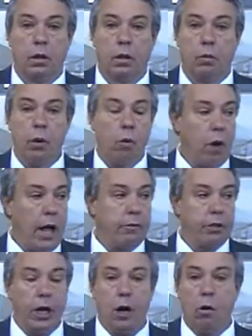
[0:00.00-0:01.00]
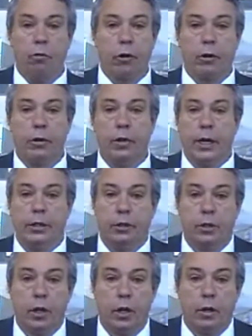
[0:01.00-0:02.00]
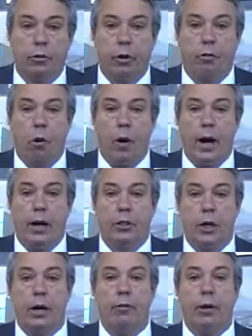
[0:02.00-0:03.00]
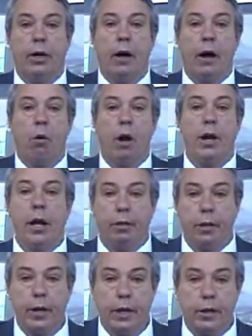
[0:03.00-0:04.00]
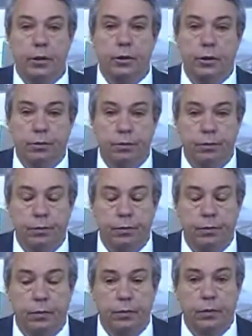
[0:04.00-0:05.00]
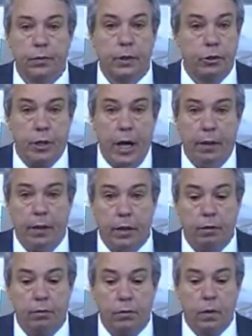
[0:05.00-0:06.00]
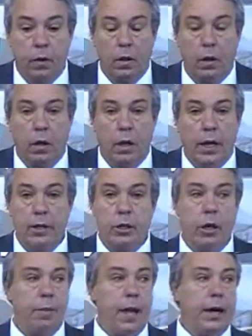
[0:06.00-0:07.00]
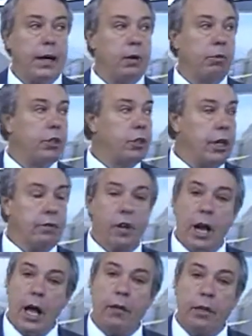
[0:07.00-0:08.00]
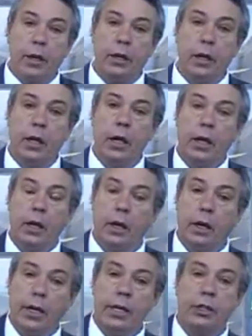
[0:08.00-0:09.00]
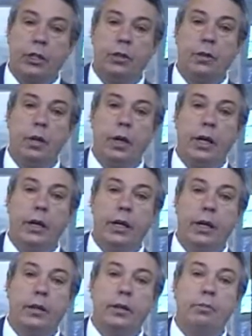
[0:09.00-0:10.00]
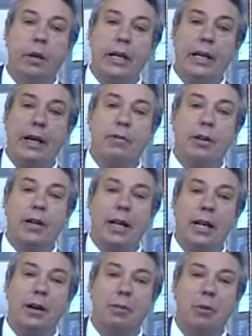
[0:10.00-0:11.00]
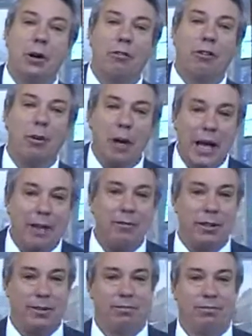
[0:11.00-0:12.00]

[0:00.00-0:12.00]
We won't have to go for the next three or four hours trying to figure out what nothing is. It's nothing. He said a man can receive nothing, least it be given him from heaven.